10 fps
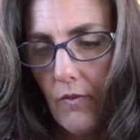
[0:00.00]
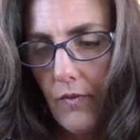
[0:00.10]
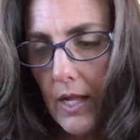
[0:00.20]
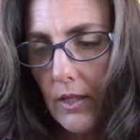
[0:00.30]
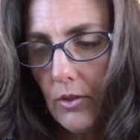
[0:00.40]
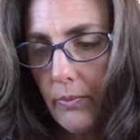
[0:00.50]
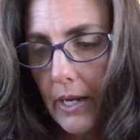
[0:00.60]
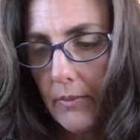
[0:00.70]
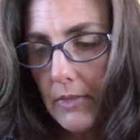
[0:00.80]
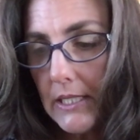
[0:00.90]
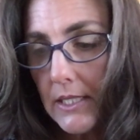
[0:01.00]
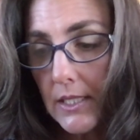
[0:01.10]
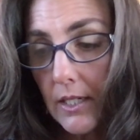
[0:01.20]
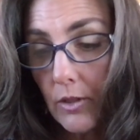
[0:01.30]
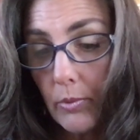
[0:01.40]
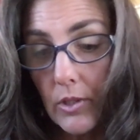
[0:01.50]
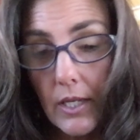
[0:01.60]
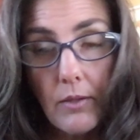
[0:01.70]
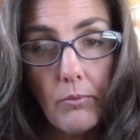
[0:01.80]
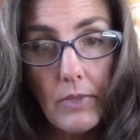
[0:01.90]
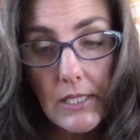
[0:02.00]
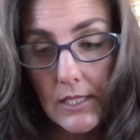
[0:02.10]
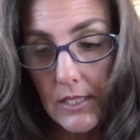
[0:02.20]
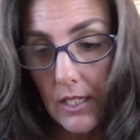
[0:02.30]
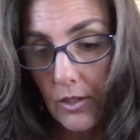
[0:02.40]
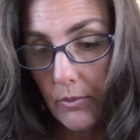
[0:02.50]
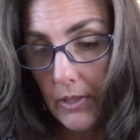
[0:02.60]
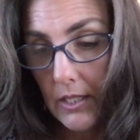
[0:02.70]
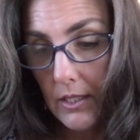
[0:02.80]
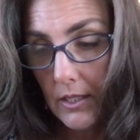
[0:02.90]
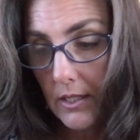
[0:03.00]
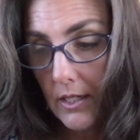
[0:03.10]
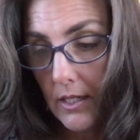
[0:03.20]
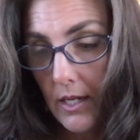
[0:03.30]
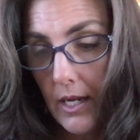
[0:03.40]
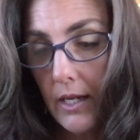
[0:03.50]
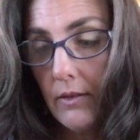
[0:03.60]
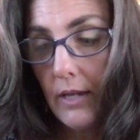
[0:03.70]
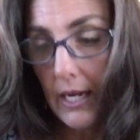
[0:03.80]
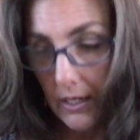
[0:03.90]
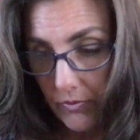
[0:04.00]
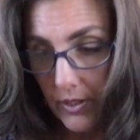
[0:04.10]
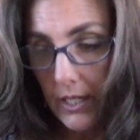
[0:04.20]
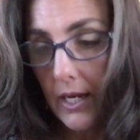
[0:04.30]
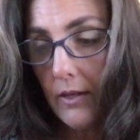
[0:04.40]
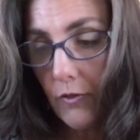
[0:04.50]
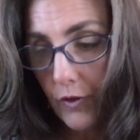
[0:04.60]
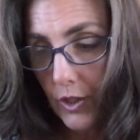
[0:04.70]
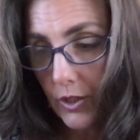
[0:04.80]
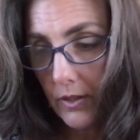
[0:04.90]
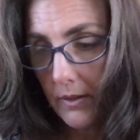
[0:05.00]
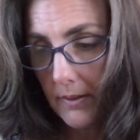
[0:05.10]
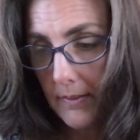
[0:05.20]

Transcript: followed by Mrs. Arable and Mrs. Zuckerman and Avery and Fern.